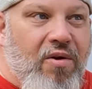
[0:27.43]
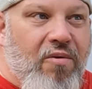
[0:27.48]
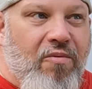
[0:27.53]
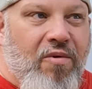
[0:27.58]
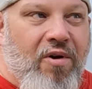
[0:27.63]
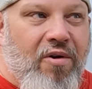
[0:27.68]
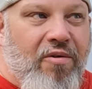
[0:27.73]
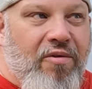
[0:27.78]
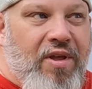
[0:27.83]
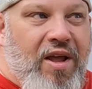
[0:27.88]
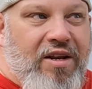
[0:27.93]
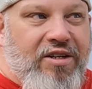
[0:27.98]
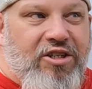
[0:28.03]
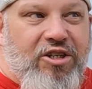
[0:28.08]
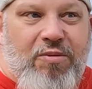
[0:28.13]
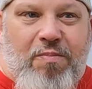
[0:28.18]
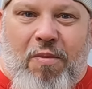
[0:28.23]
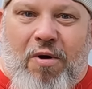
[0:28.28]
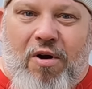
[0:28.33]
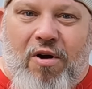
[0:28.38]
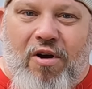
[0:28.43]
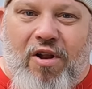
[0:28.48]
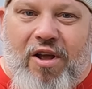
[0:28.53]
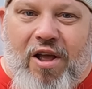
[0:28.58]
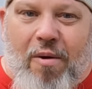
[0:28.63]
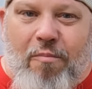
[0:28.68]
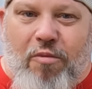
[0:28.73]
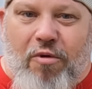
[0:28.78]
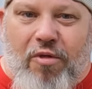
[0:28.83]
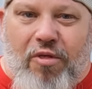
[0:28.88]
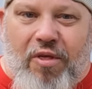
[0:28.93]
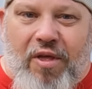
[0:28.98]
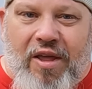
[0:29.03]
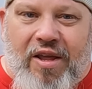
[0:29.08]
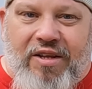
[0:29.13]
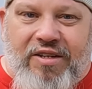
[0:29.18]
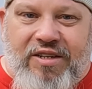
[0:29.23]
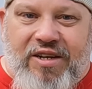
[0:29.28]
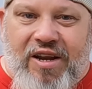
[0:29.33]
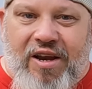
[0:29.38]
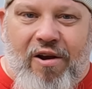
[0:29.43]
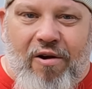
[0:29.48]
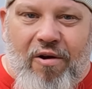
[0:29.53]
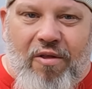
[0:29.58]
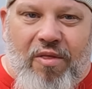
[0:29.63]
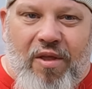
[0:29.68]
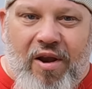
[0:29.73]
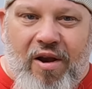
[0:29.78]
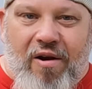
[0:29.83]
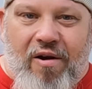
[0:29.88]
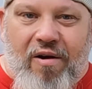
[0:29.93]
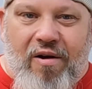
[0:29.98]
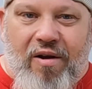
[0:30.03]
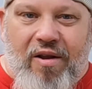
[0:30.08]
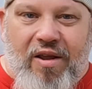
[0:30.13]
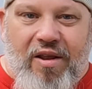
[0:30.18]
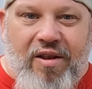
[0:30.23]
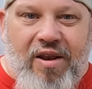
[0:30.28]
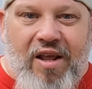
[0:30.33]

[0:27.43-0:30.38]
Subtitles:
Well, that spurned a couple things here and there.